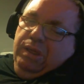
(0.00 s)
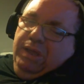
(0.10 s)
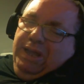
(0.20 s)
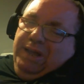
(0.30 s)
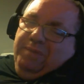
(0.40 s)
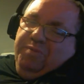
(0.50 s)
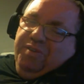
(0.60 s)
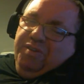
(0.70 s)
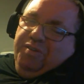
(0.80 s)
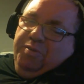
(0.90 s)

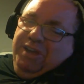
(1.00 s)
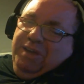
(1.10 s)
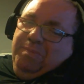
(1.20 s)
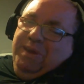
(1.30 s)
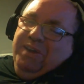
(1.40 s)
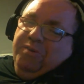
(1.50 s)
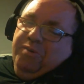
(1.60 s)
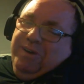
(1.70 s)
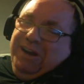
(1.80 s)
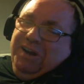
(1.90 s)
Amazon or eBay or
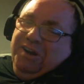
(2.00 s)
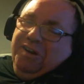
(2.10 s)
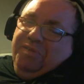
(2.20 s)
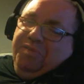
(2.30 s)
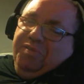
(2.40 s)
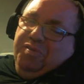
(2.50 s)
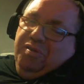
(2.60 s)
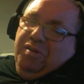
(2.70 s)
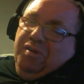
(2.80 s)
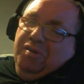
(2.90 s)
Argos
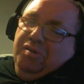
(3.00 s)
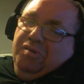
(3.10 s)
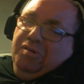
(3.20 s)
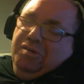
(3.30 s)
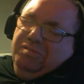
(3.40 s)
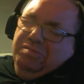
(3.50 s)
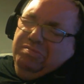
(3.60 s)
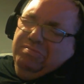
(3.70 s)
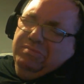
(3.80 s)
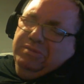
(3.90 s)
or
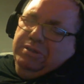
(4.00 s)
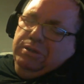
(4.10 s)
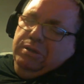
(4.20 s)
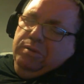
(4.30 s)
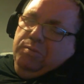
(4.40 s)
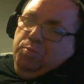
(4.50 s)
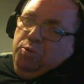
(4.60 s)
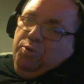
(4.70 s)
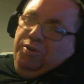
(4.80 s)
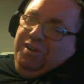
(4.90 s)

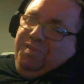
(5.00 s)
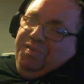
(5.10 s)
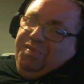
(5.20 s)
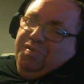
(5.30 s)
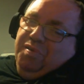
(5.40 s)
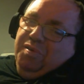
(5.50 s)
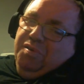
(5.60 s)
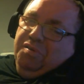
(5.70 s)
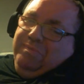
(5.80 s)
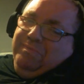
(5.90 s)
Woodies
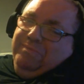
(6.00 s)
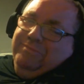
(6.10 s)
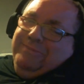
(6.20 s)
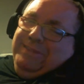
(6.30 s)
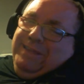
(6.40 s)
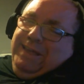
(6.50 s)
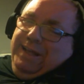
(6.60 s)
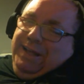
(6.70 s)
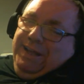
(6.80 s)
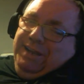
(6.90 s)
or
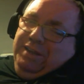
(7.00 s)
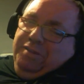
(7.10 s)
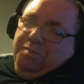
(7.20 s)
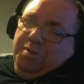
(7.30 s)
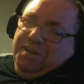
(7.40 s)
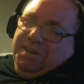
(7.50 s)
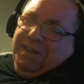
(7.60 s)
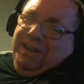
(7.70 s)
any of them like that.